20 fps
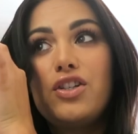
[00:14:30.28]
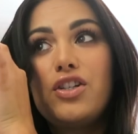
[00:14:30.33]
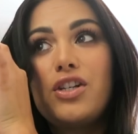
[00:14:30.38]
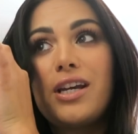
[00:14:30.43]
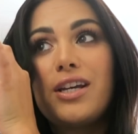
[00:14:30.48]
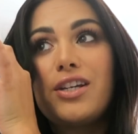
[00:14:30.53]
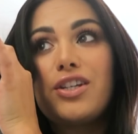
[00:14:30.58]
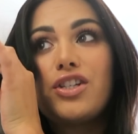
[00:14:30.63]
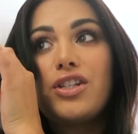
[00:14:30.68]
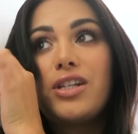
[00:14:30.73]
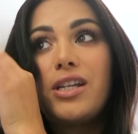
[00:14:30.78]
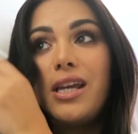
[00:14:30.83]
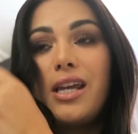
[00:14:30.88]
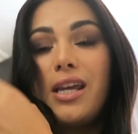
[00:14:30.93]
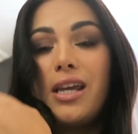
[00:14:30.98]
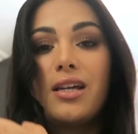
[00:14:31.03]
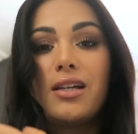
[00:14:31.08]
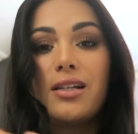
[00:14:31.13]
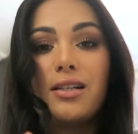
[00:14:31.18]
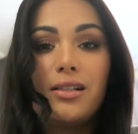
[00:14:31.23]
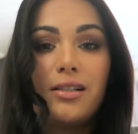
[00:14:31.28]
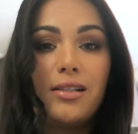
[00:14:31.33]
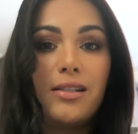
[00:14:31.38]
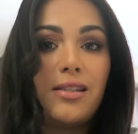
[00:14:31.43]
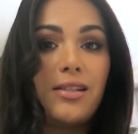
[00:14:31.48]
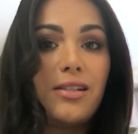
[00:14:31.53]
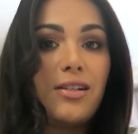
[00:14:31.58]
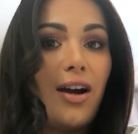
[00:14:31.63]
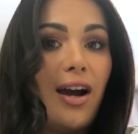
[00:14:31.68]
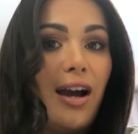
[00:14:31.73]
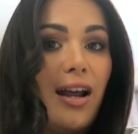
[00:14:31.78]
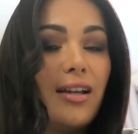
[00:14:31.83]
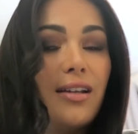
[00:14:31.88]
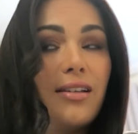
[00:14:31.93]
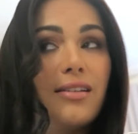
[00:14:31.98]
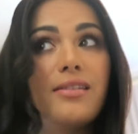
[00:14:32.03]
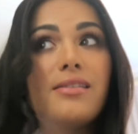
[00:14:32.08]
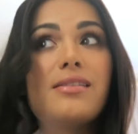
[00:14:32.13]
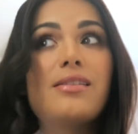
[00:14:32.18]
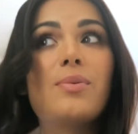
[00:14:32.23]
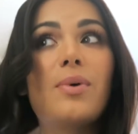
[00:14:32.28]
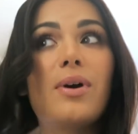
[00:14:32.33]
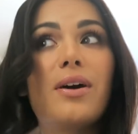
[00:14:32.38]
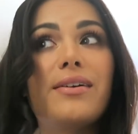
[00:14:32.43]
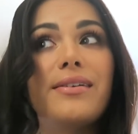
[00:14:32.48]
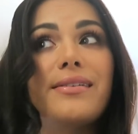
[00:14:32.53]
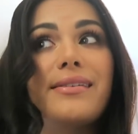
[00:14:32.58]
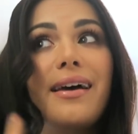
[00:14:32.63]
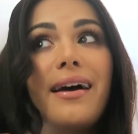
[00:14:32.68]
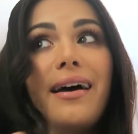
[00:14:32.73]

GHD stylers is where it's